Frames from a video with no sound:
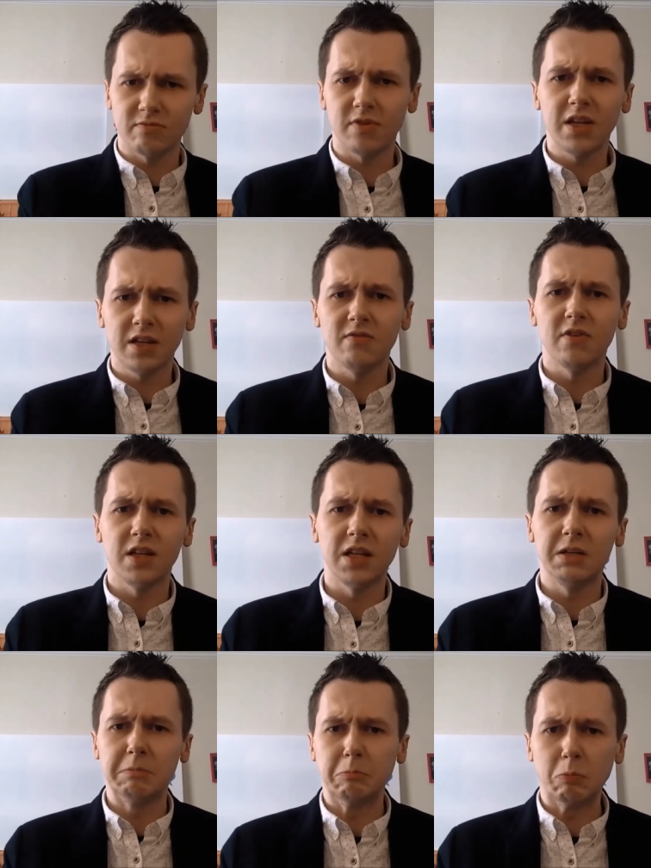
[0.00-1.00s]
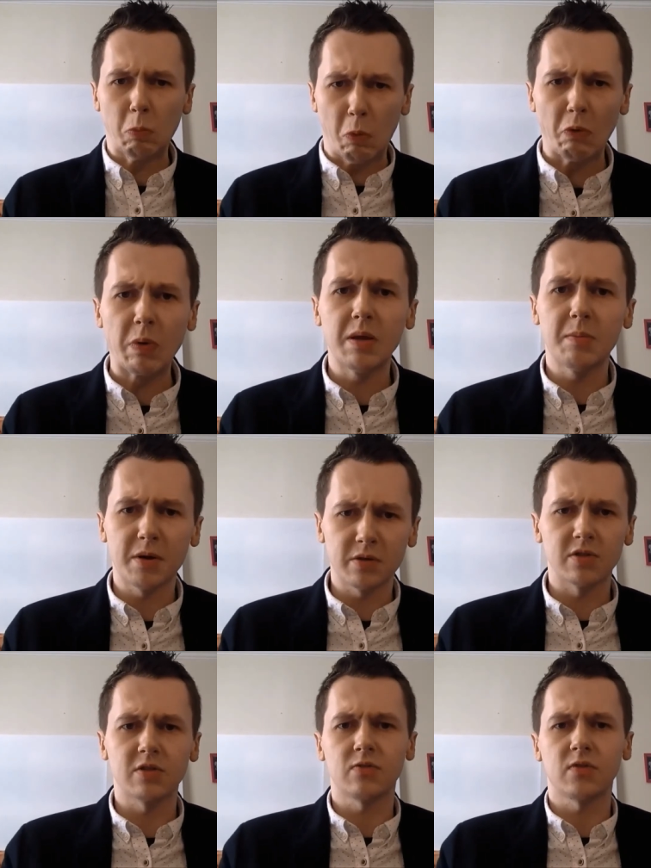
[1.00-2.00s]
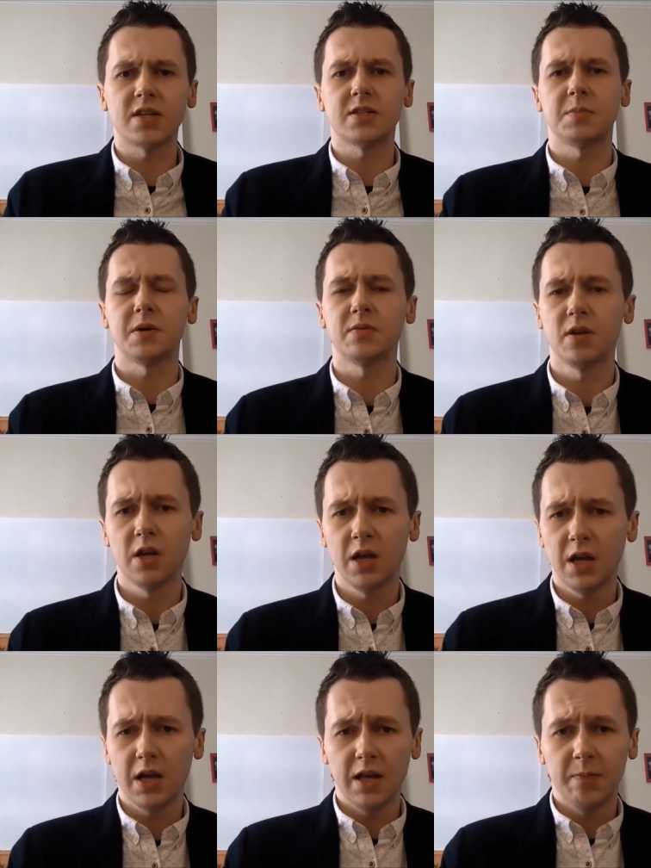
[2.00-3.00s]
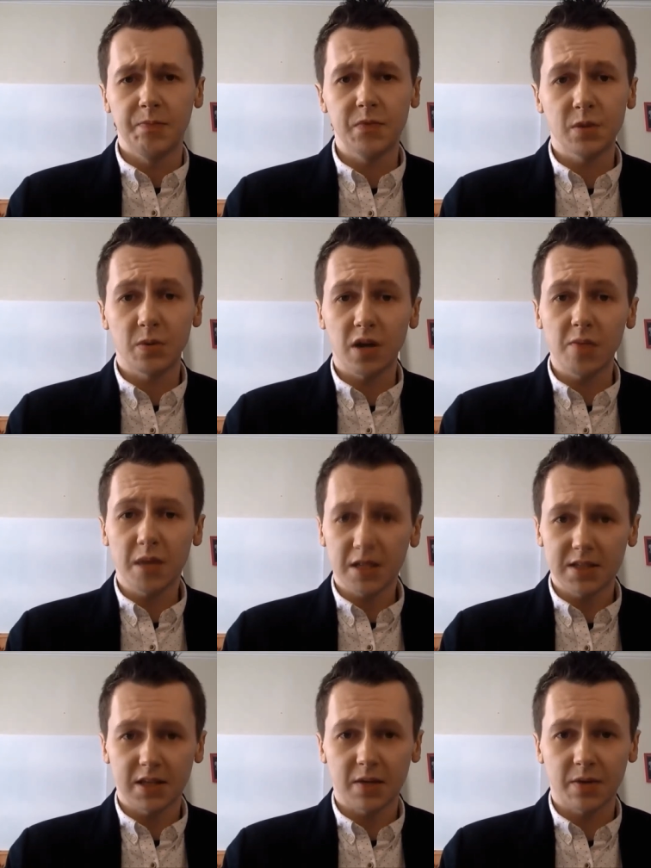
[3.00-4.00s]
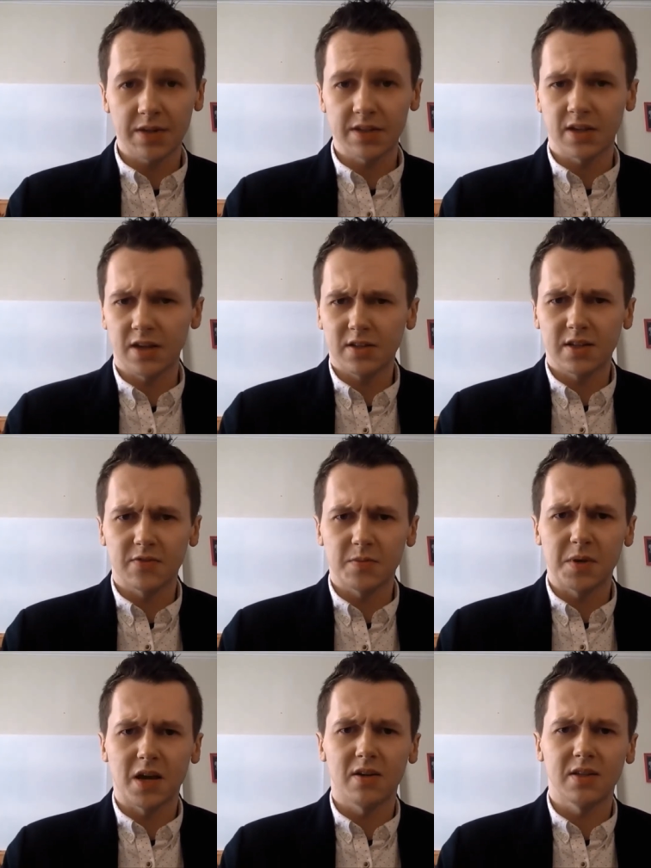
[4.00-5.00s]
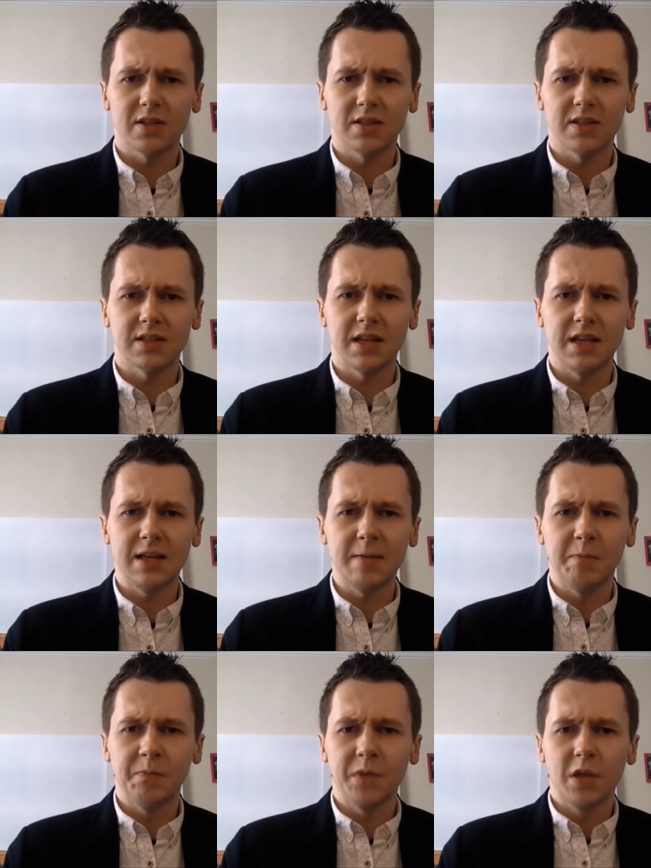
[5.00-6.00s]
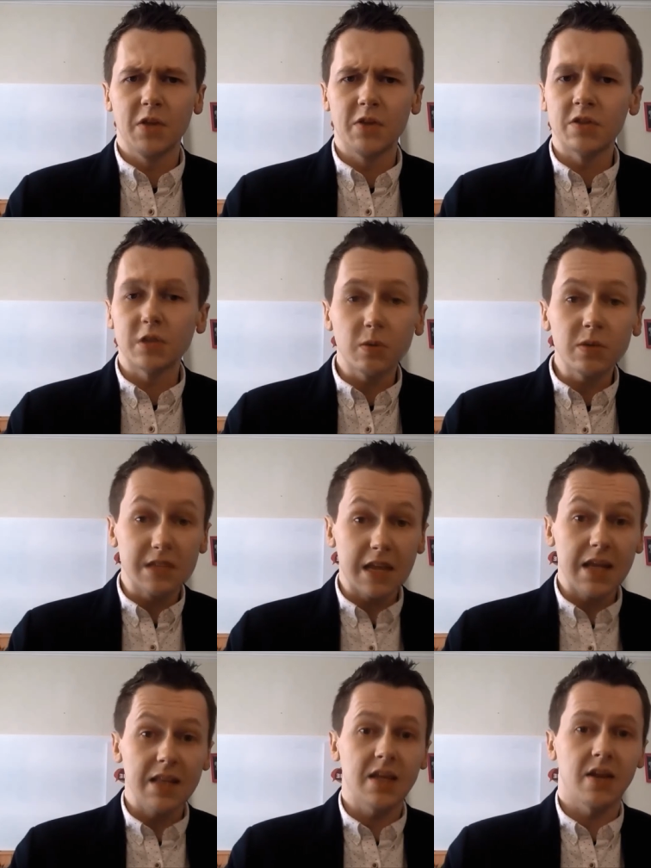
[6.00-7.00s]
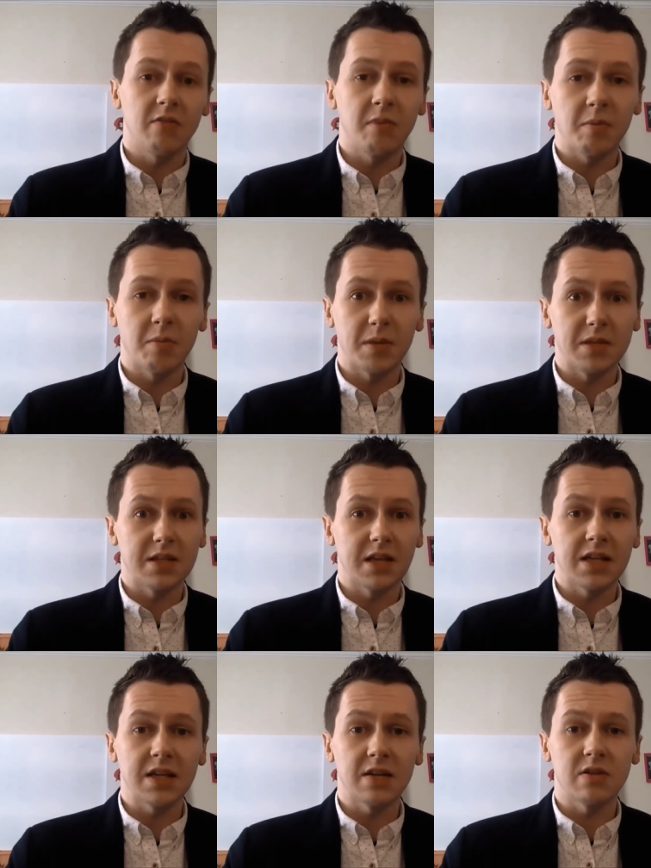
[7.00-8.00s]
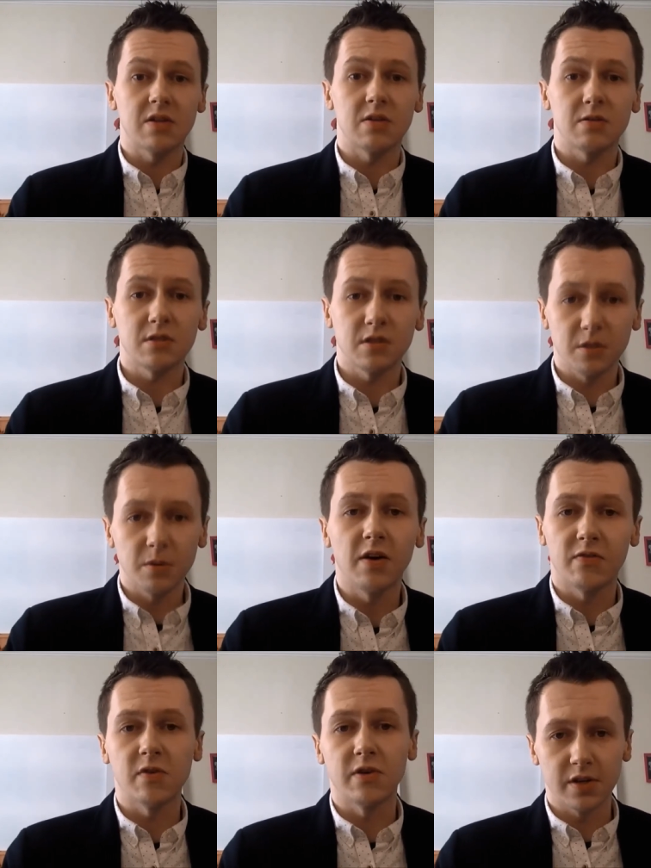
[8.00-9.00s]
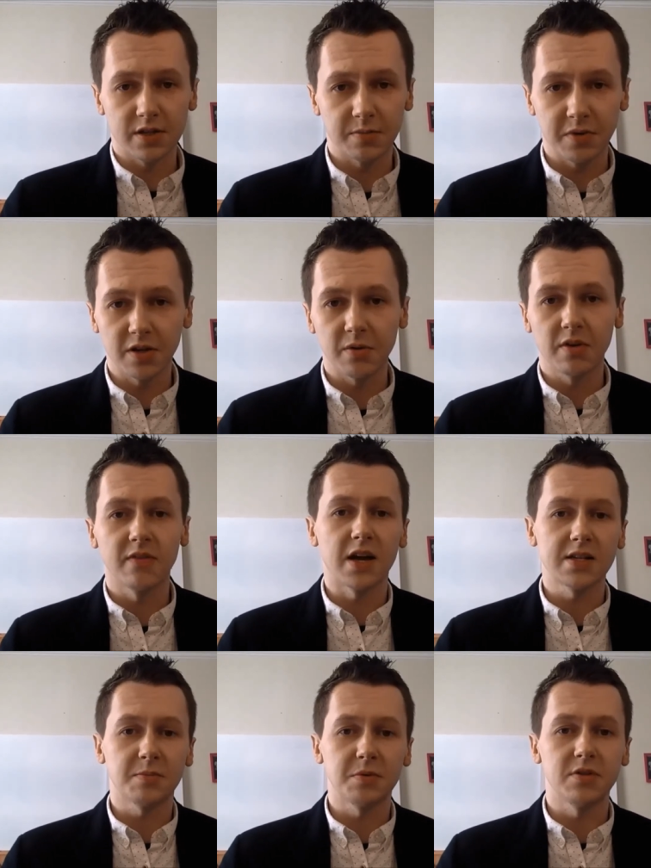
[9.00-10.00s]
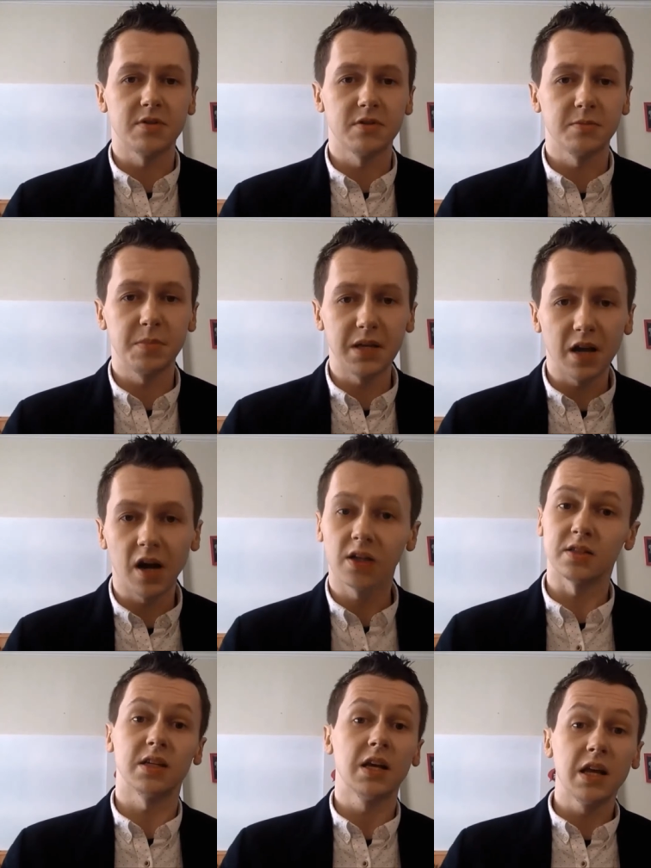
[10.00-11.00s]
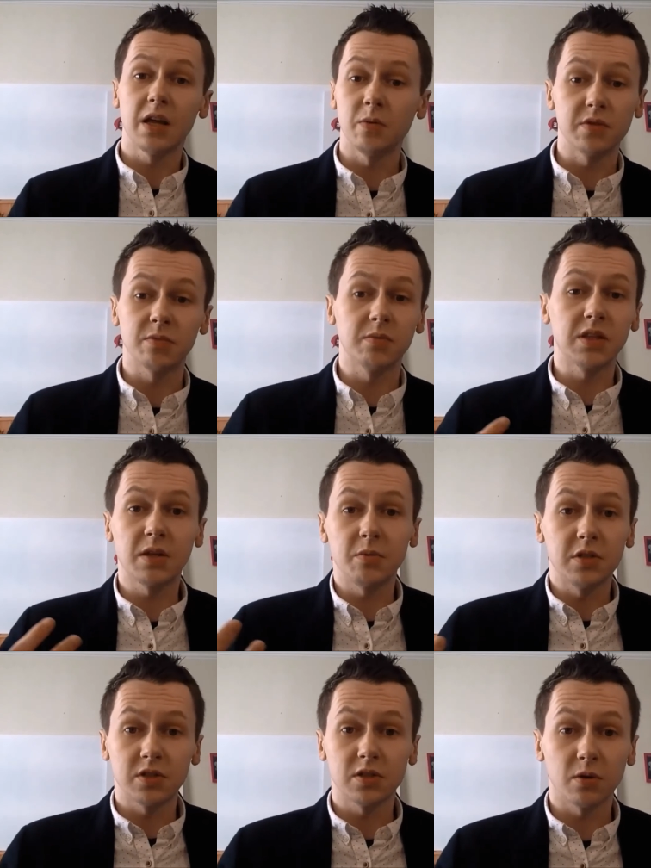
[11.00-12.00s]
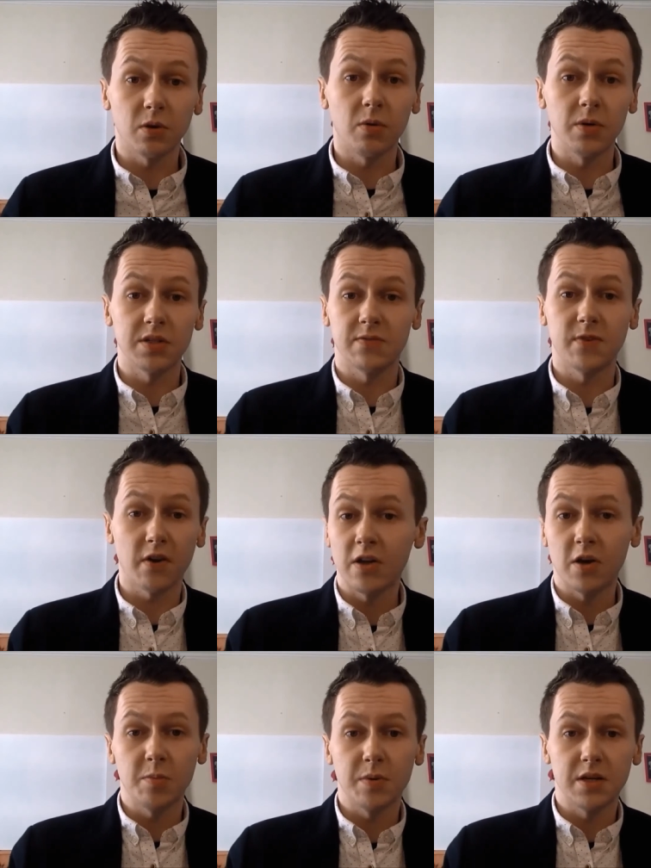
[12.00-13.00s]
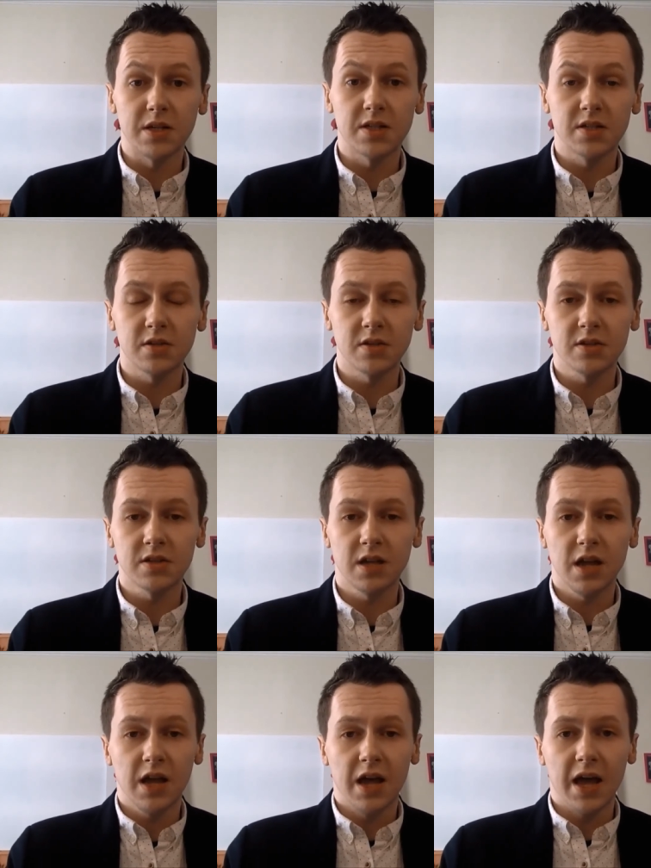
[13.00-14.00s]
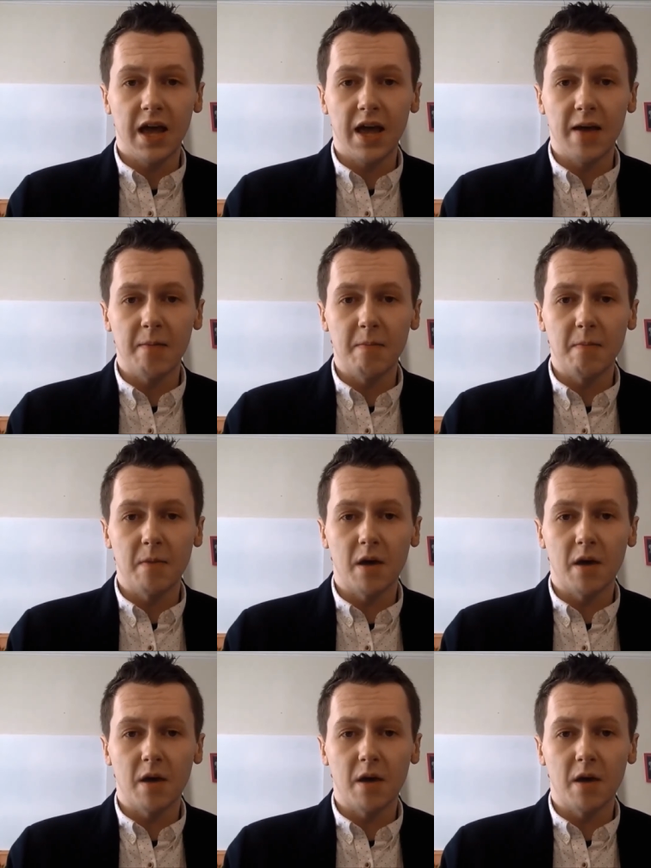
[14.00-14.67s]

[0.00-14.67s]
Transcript: really, really worry about and stress about. So when I'm asked that question, I just have to be honest and say, there's no day that I remember being sat down and told, you have autism or you have Asperger's, because it was something that we just always very openly discussed. Um,